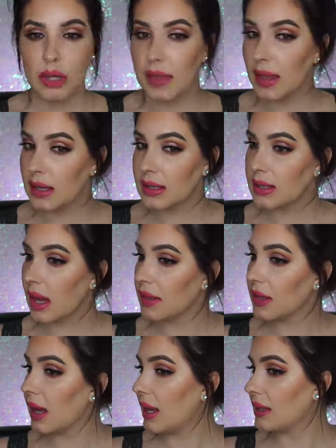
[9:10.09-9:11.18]
And that is
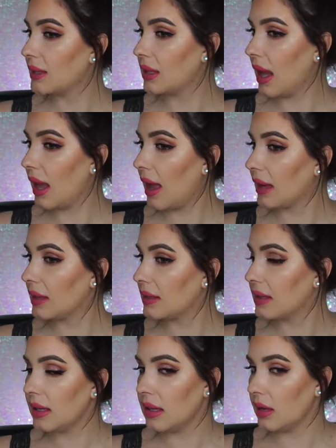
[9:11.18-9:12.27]
not the case today. I can
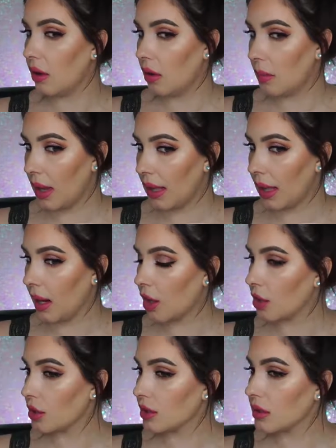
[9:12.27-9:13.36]
see all my
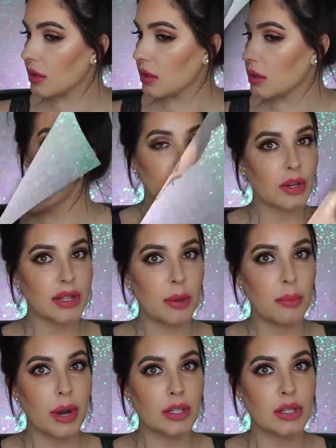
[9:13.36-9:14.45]
layers. First
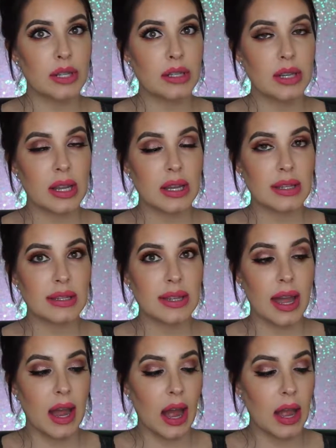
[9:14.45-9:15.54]
impression is
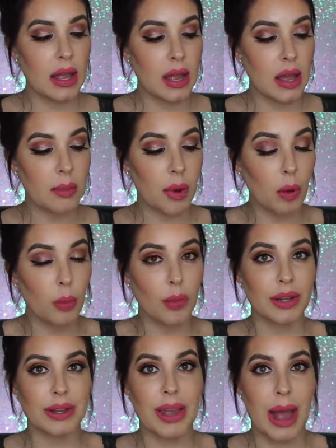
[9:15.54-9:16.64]
that I am
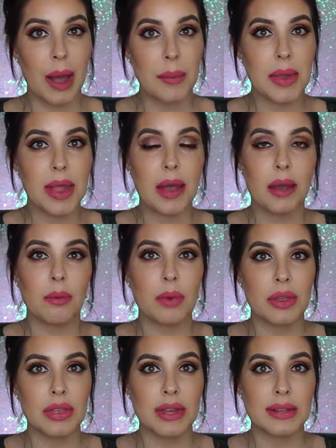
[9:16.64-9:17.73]
really happy
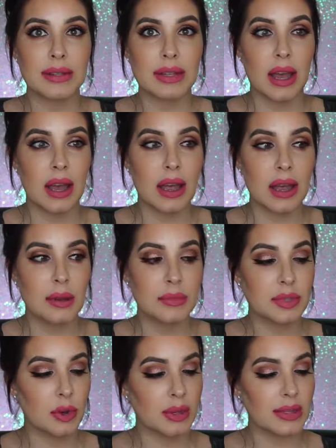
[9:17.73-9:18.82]
with this. I am
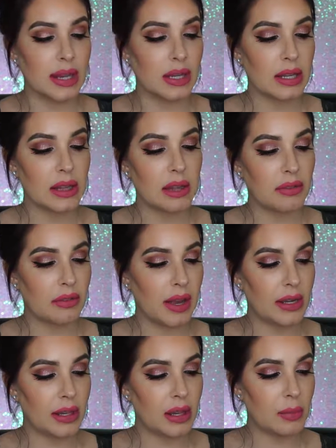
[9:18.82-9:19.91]
so excited they
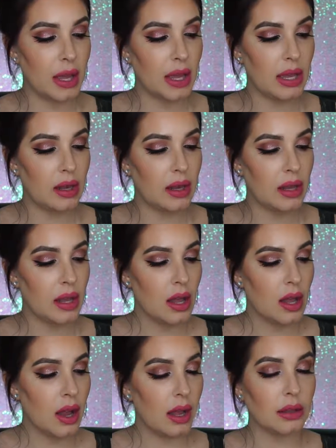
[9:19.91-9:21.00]
finally made
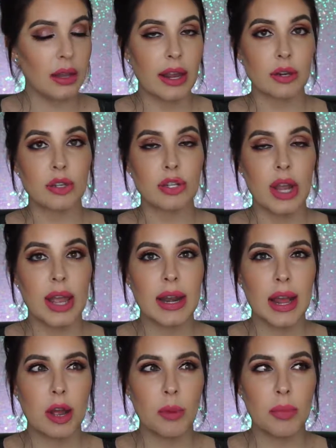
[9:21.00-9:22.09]
a lighter shade.
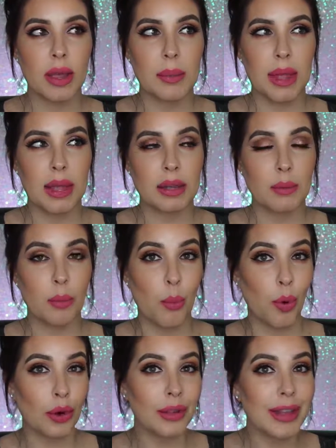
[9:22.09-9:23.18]
I hope they make
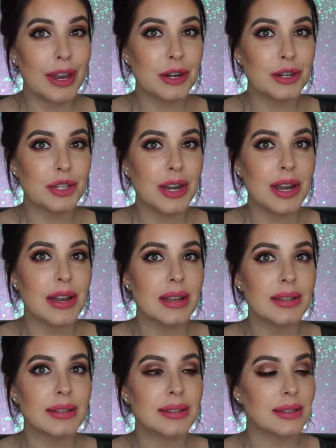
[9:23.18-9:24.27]
more lighter
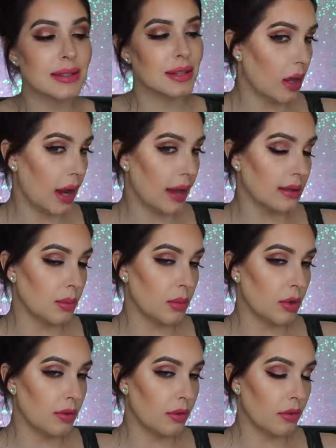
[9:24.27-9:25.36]
shades. It has a
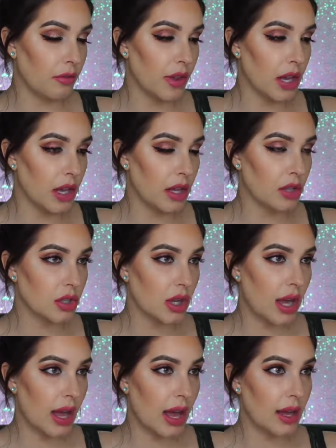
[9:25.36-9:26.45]
beautiful finish.
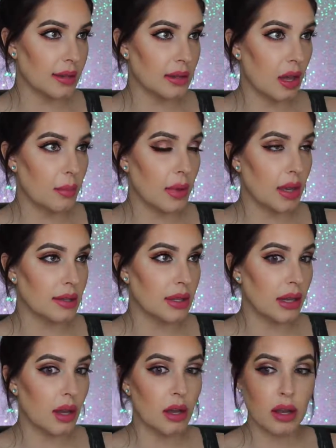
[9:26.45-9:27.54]
It has
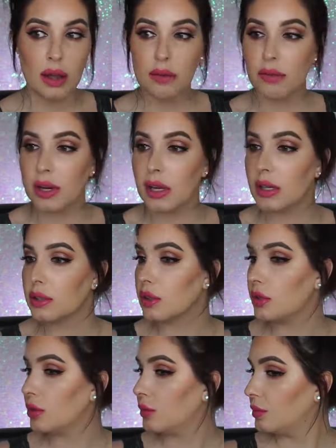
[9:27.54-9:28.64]
amazing
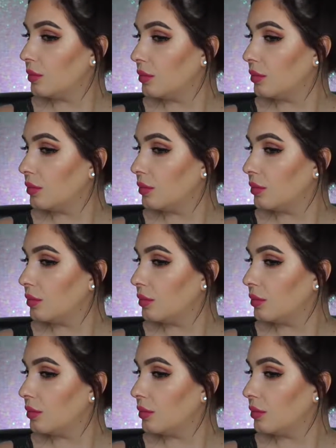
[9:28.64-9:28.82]
coverage.